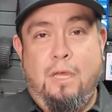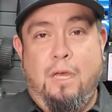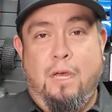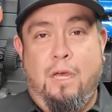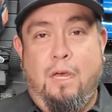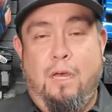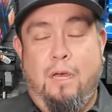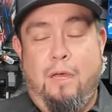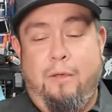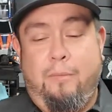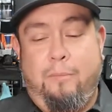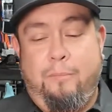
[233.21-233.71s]

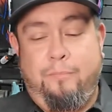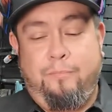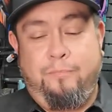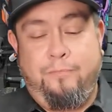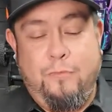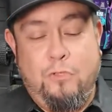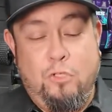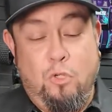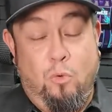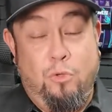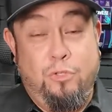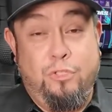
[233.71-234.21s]

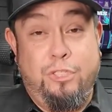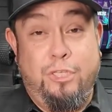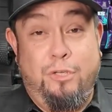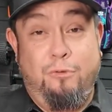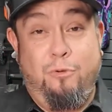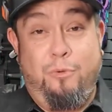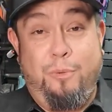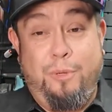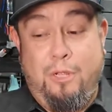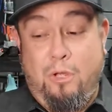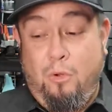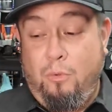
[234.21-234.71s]
So we'll see
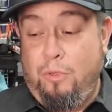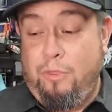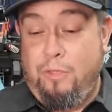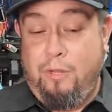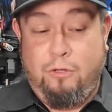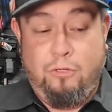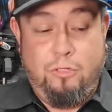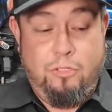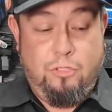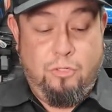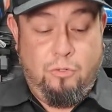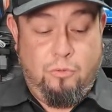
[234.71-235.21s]
what we go with
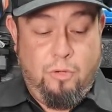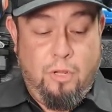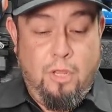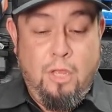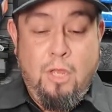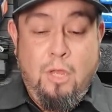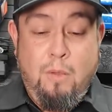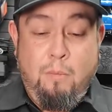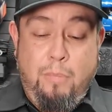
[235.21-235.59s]
here soon.